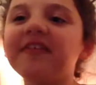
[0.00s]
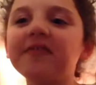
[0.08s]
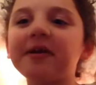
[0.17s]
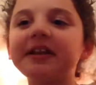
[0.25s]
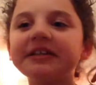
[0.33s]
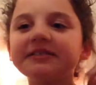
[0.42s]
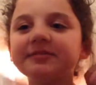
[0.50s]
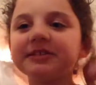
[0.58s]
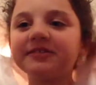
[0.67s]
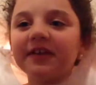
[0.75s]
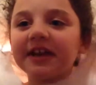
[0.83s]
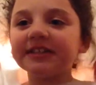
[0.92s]
everybody, it's me
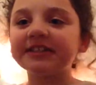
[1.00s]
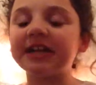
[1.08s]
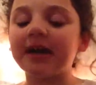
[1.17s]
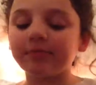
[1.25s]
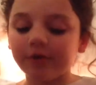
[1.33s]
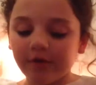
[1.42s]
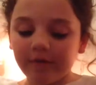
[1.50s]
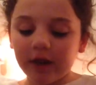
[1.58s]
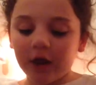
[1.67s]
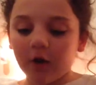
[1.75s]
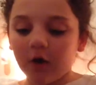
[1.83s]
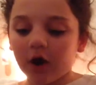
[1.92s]
Savannah, and today I'm doing a
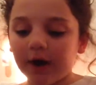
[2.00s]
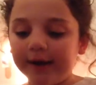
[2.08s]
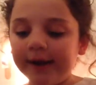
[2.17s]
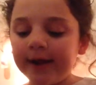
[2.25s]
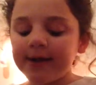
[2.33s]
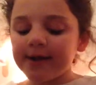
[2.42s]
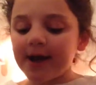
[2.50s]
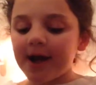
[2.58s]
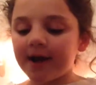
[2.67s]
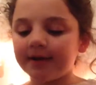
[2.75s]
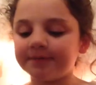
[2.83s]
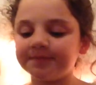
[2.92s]
video on
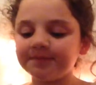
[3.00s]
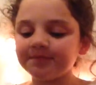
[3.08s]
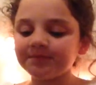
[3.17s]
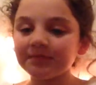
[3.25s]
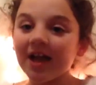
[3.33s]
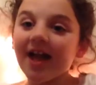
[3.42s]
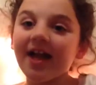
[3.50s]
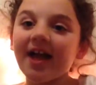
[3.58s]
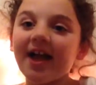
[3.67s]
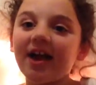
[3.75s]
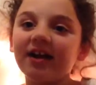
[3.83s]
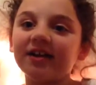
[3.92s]
um,
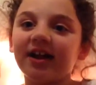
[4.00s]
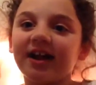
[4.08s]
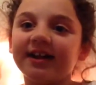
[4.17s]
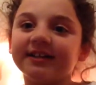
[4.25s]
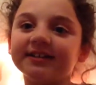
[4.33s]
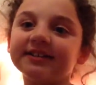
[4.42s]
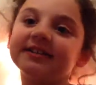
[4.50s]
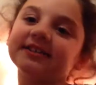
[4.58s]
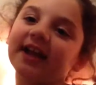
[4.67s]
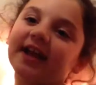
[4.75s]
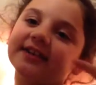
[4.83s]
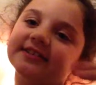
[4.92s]
a
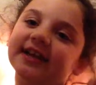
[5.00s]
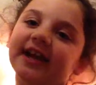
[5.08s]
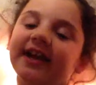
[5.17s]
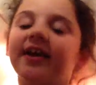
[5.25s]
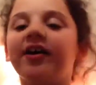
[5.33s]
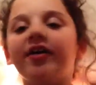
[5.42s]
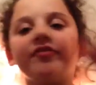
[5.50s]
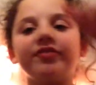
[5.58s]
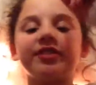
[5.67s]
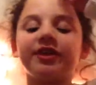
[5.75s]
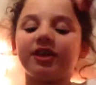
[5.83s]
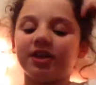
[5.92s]
second day of
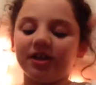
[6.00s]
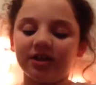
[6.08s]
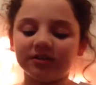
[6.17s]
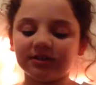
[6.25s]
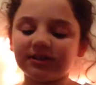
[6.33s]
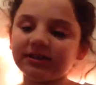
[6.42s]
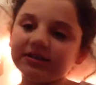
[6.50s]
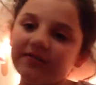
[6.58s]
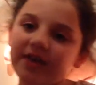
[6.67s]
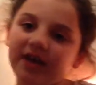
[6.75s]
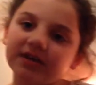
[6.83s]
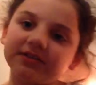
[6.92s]
the
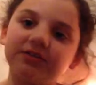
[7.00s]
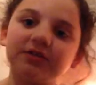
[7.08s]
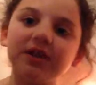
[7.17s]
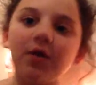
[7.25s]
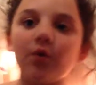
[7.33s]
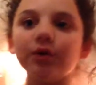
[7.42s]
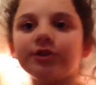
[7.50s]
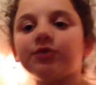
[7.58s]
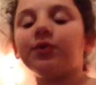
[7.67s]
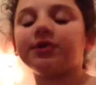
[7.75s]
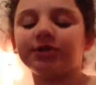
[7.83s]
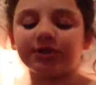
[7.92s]
Savannah's Winter
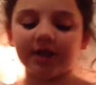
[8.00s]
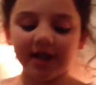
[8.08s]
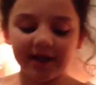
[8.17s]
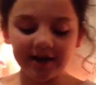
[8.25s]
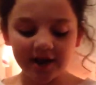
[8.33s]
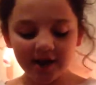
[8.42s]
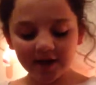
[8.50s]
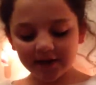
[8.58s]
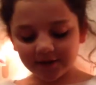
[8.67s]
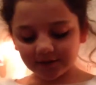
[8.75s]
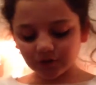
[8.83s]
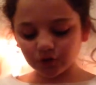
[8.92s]
Wonderland.
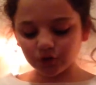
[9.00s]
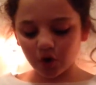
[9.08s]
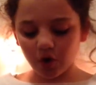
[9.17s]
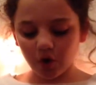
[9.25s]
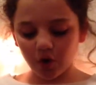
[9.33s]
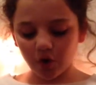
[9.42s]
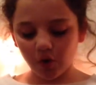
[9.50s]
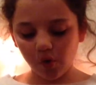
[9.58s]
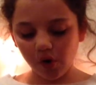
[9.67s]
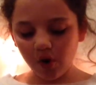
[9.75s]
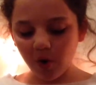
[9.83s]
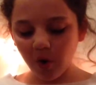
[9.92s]

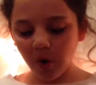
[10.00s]
So,